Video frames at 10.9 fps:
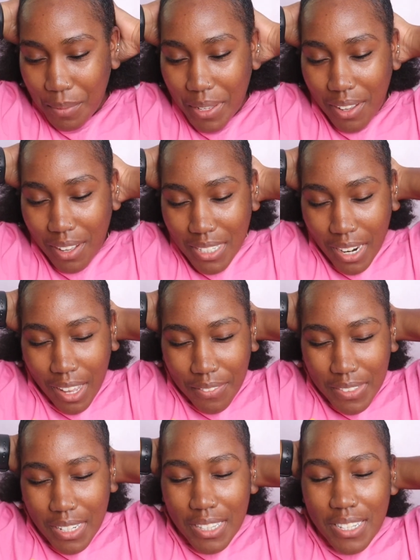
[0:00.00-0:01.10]
my gosh, I
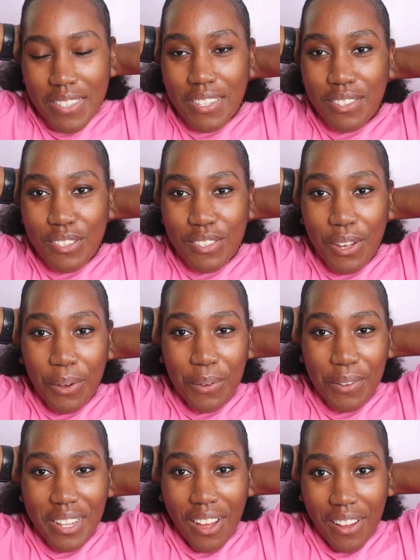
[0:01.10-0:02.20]
haven't done this in
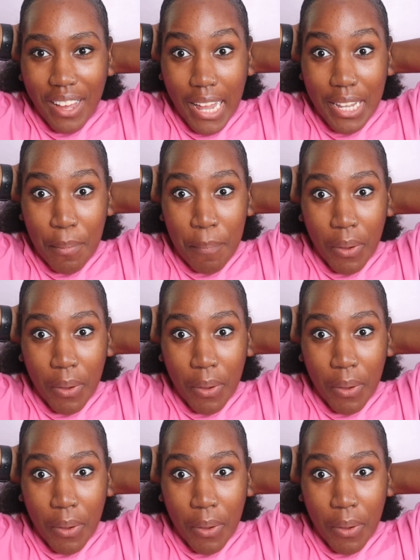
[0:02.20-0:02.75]
so long. I look